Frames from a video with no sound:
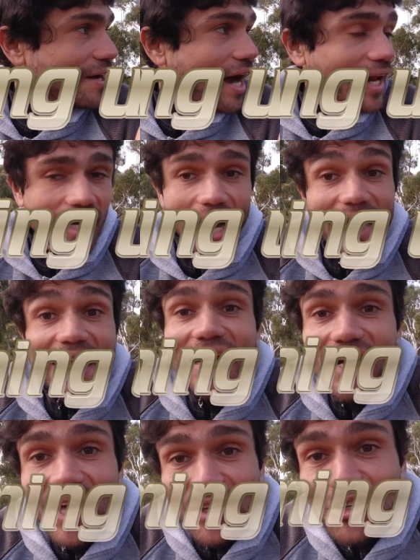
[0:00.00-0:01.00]
I need
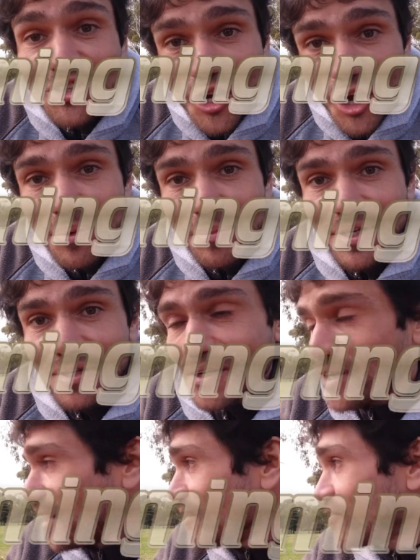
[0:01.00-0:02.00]
another Sherman,
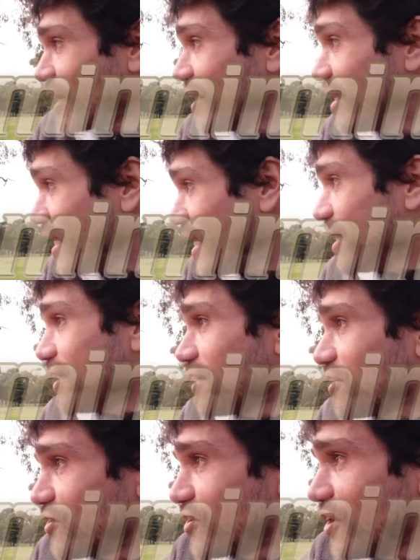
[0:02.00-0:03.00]
guys. I need
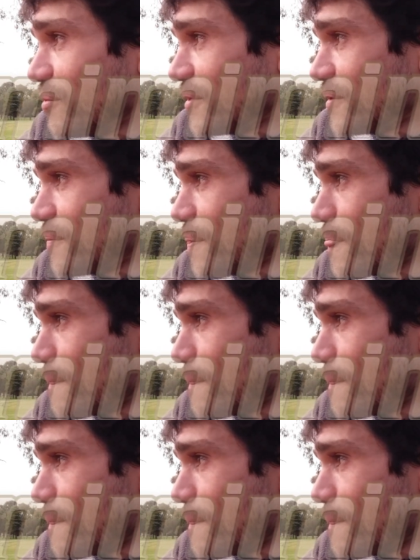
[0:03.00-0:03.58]
another Sherman.